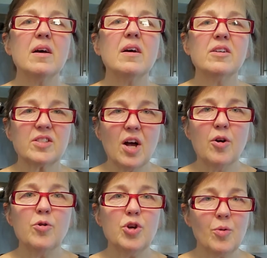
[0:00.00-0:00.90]

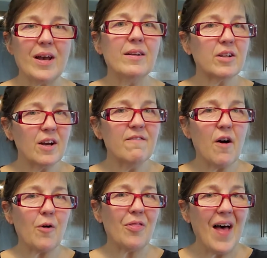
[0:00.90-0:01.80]
So you can
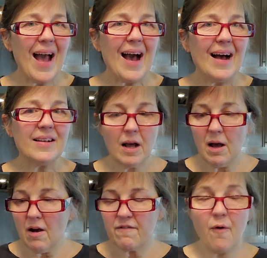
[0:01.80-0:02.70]
convert that.
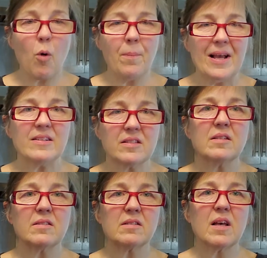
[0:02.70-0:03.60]
4
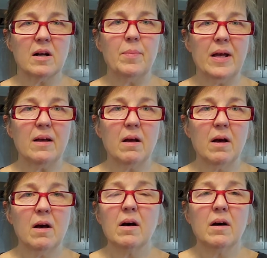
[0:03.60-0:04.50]
pieces is going to be
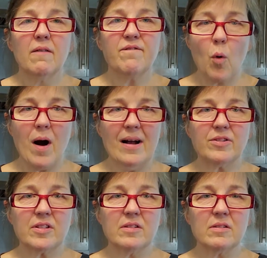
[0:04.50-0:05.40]
4
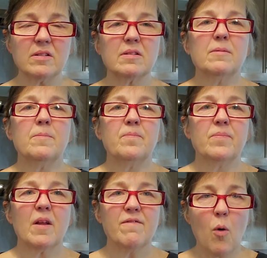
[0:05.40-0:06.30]
ounces.
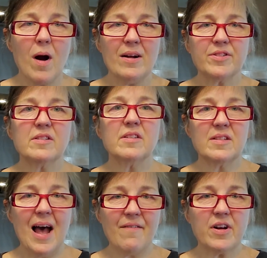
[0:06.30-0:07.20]
4 ounces is
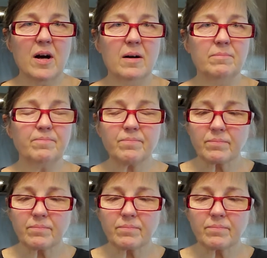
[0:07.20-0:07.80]
a 1/2 cup.